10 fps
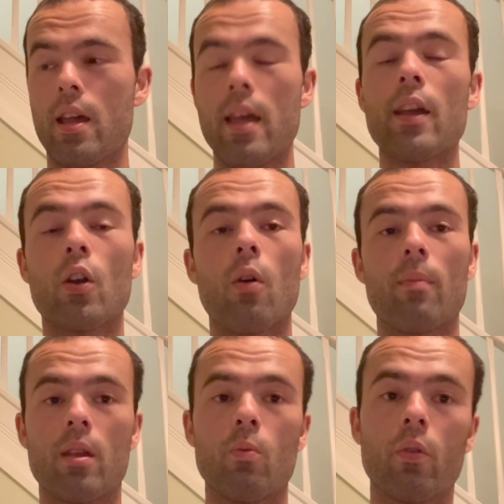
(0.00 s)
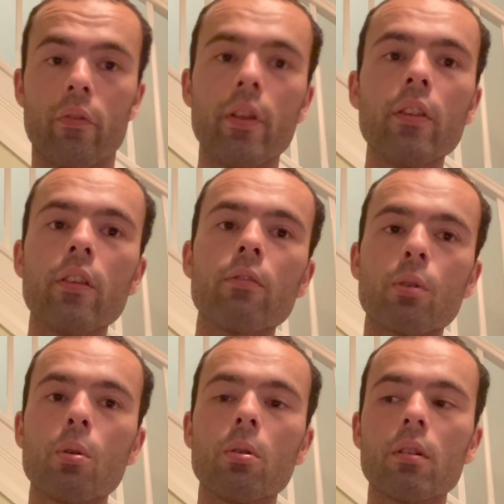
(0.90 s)
it got me wanting to
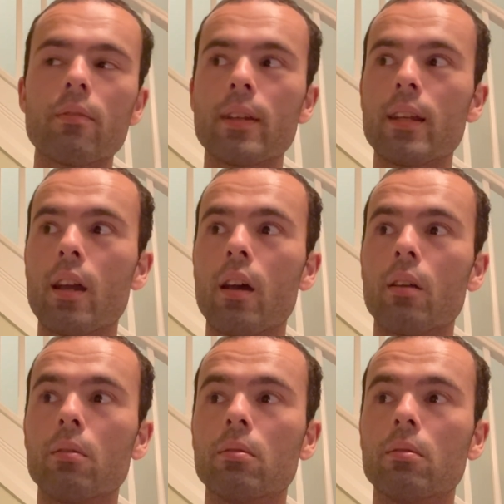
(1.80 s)
record a video,